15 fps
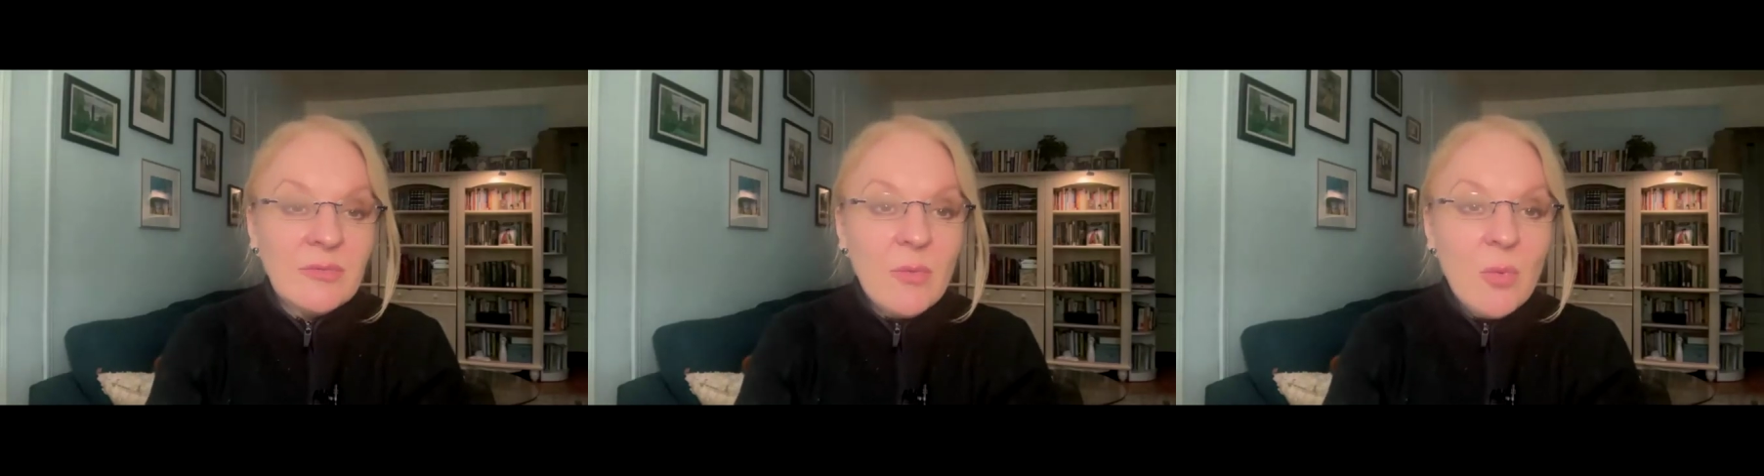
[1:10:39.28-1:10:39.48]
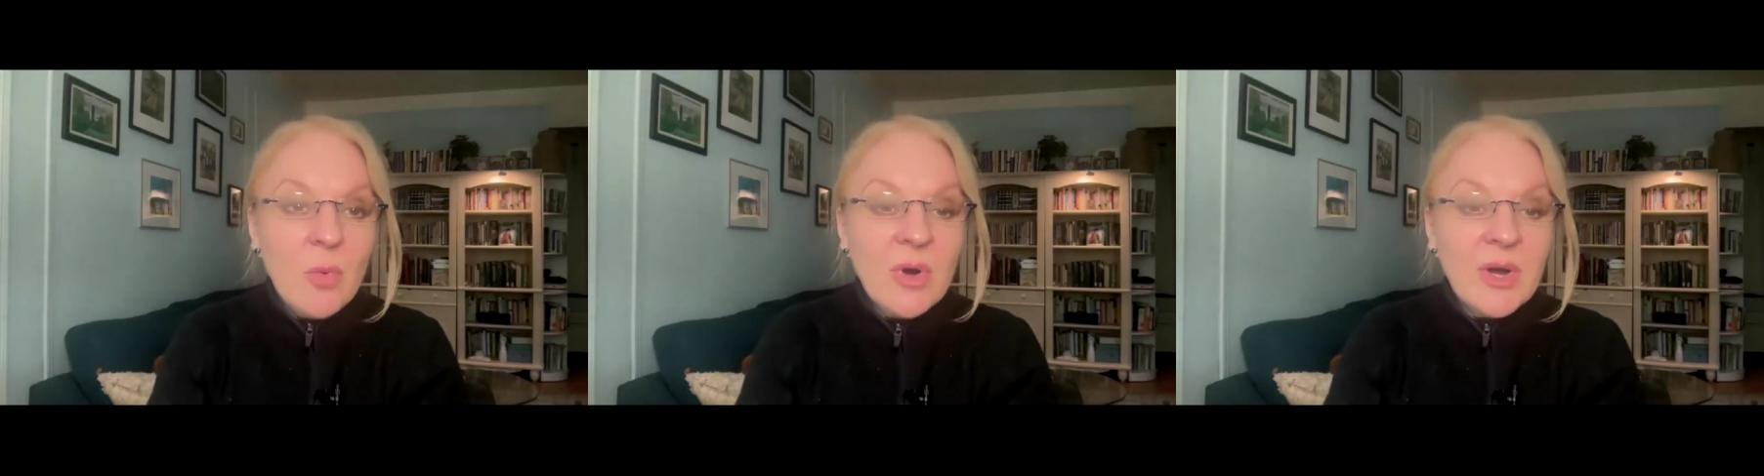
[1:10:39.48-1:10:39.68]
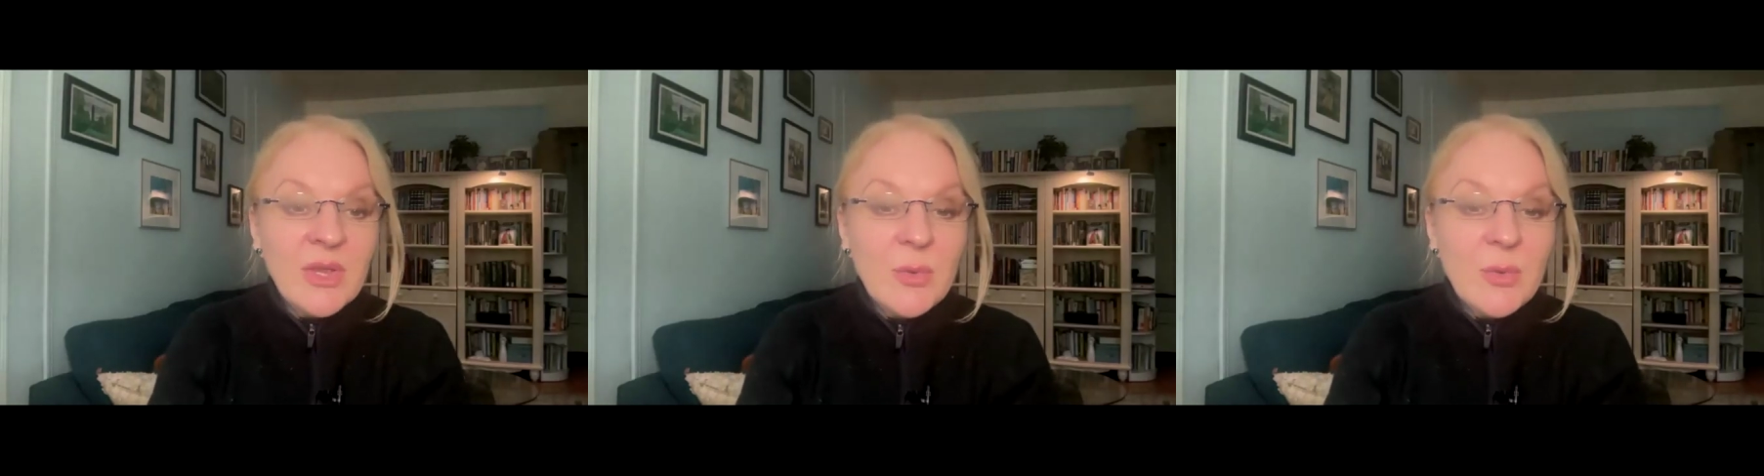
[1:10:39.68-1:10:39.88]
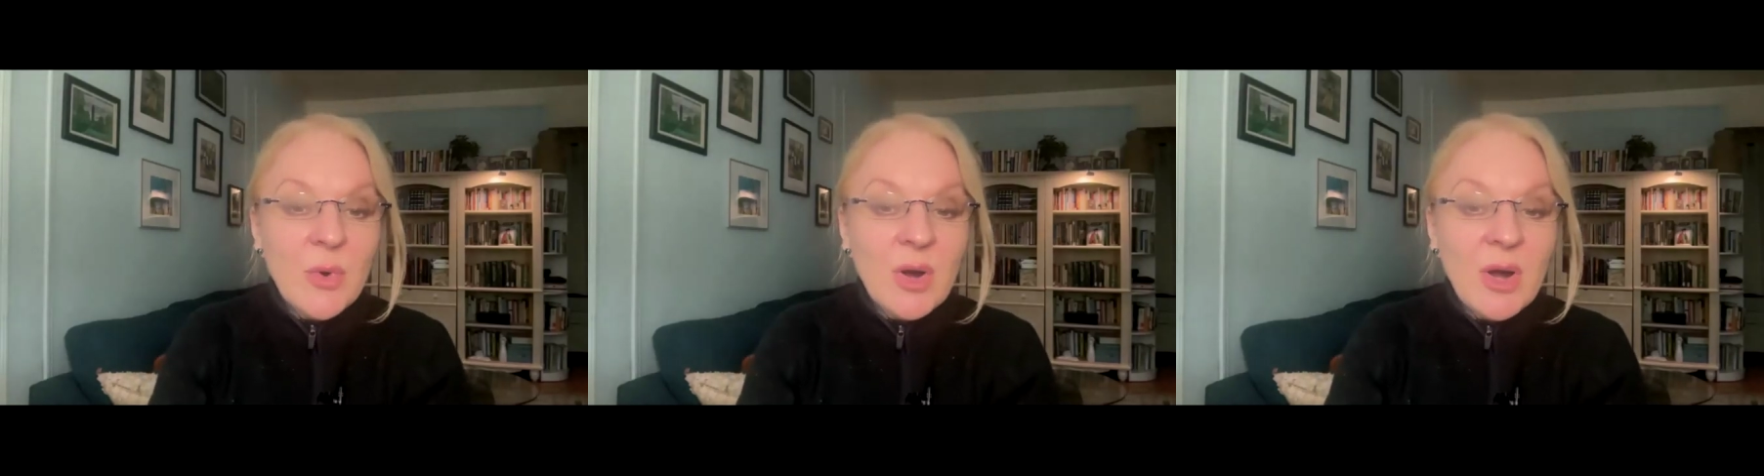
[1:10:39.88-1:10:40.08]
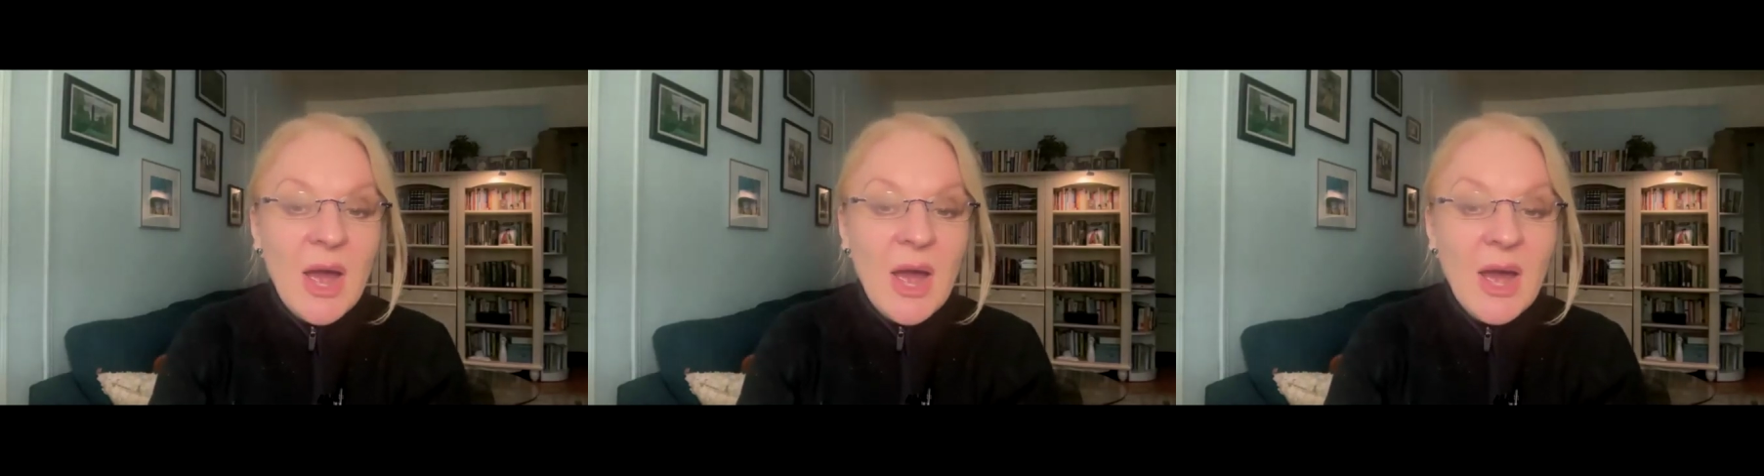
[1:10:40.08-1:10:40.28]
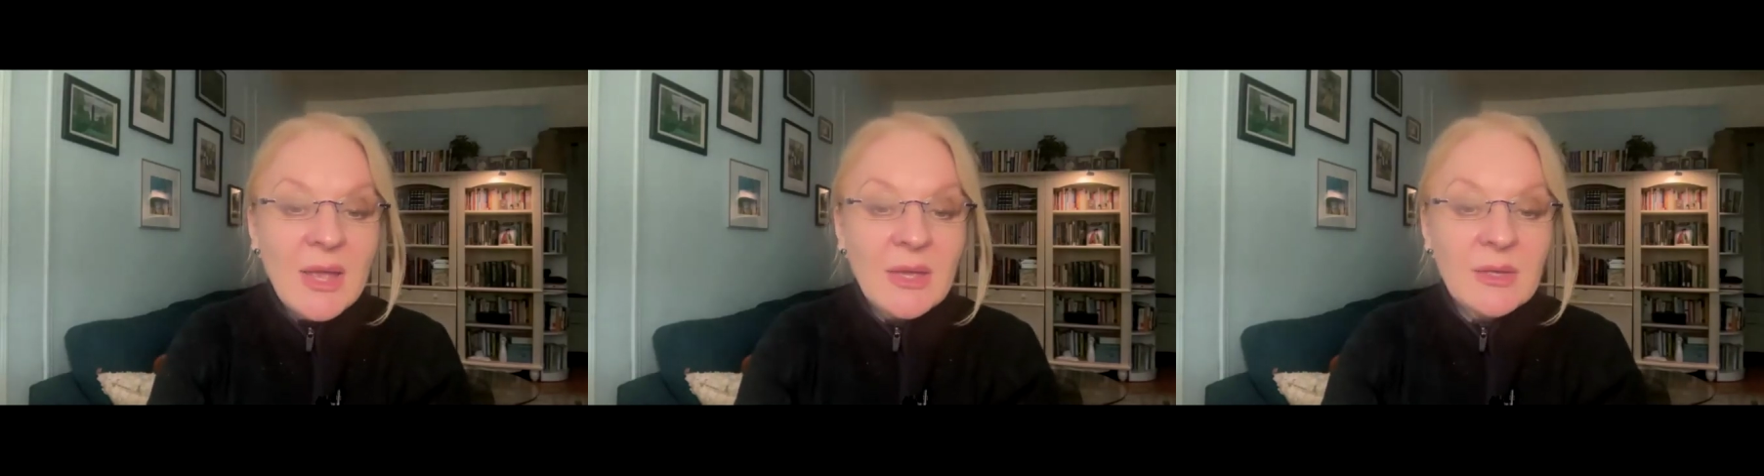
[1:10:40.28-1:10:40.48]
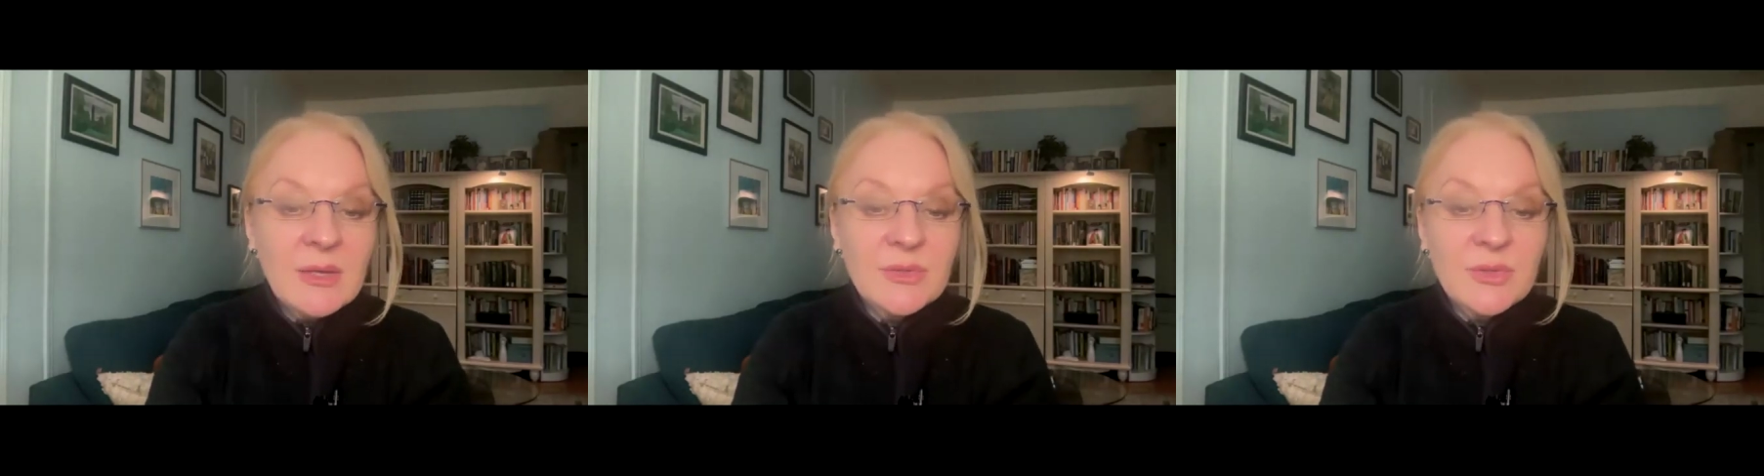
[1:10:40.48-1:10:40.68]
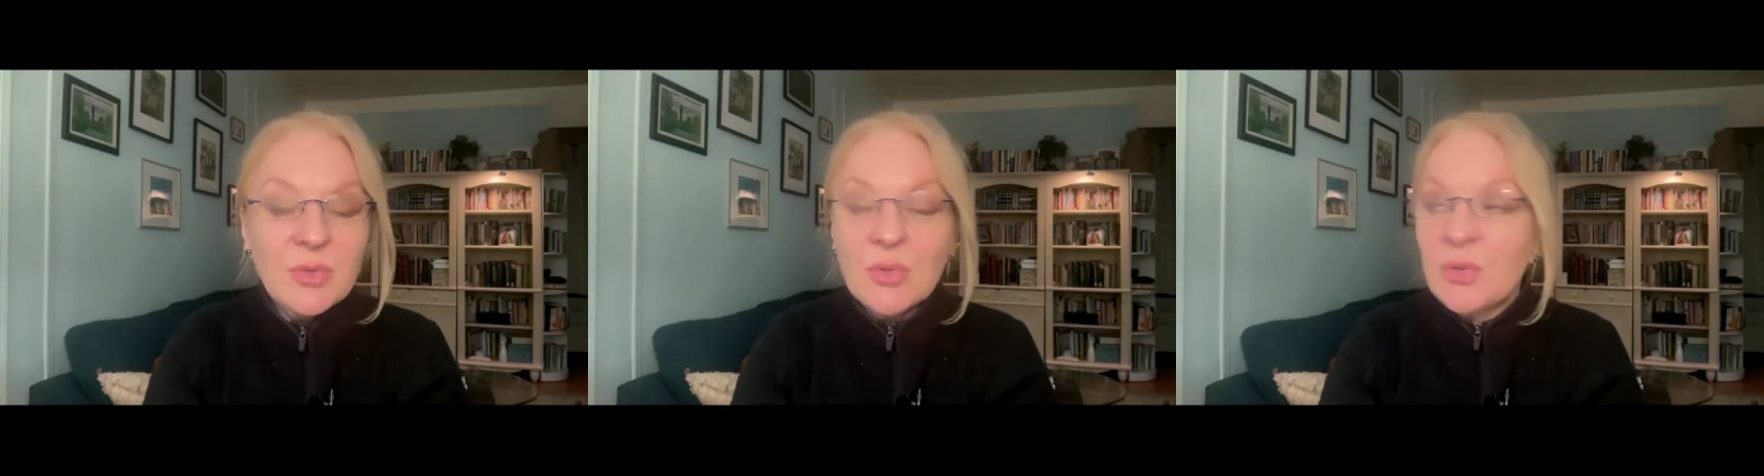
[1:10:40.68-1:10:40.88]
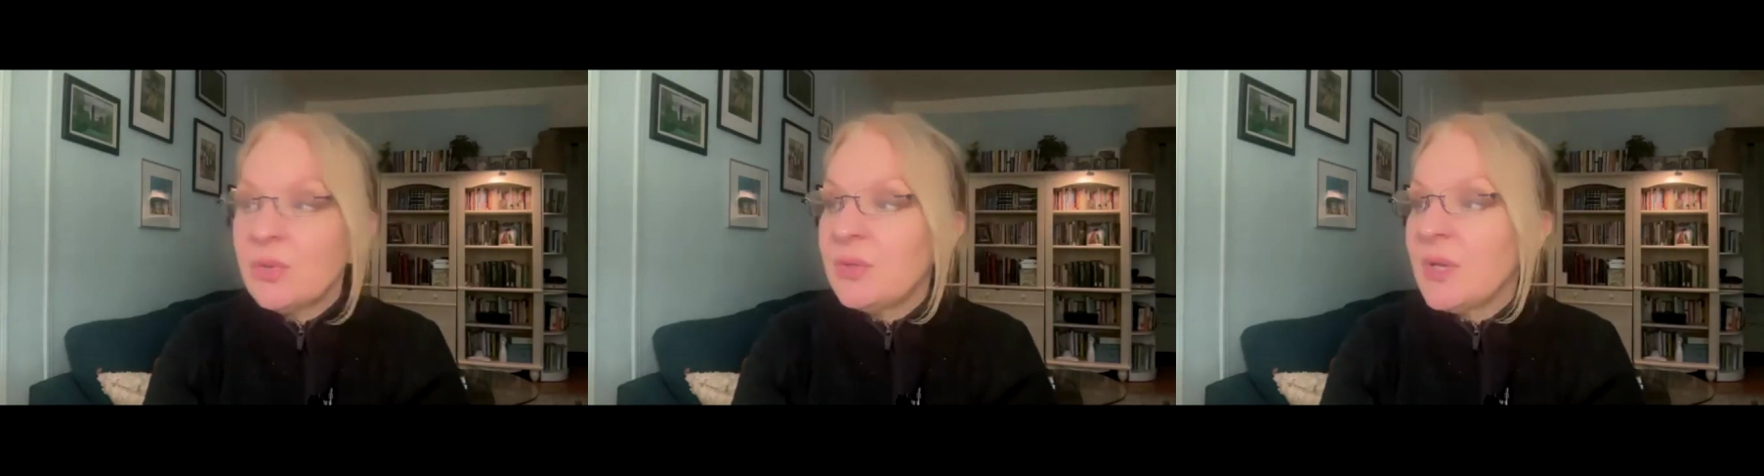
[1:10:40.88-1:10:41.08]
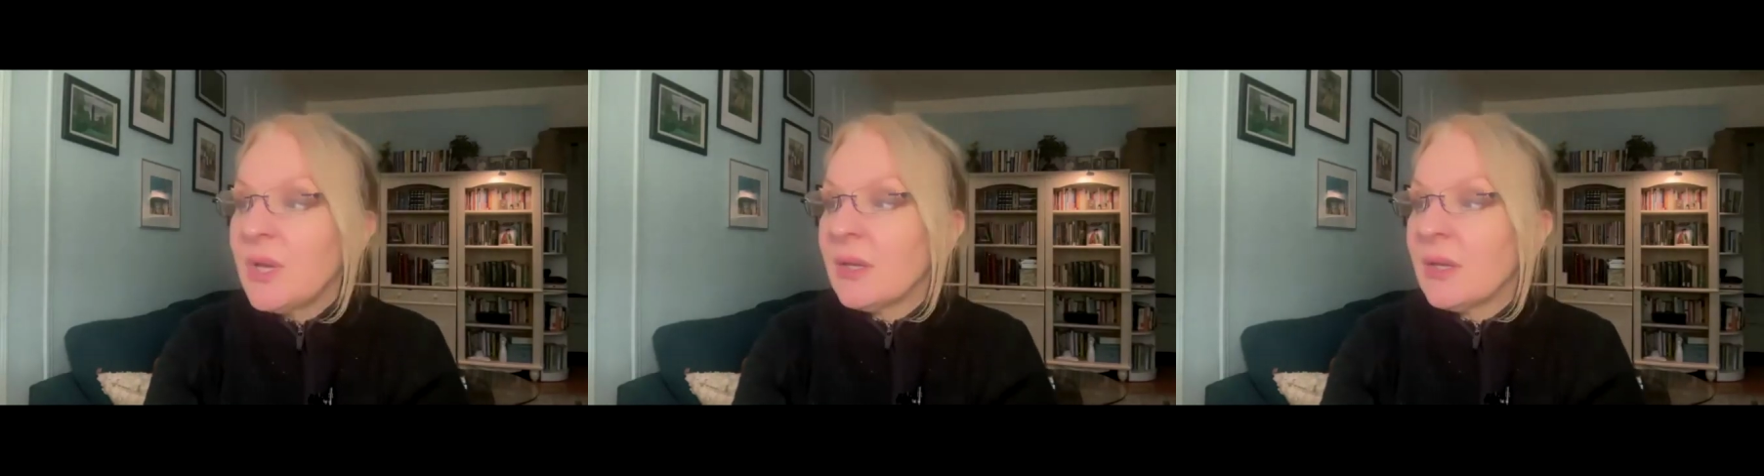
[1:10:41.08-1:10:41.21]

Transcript: for your highest good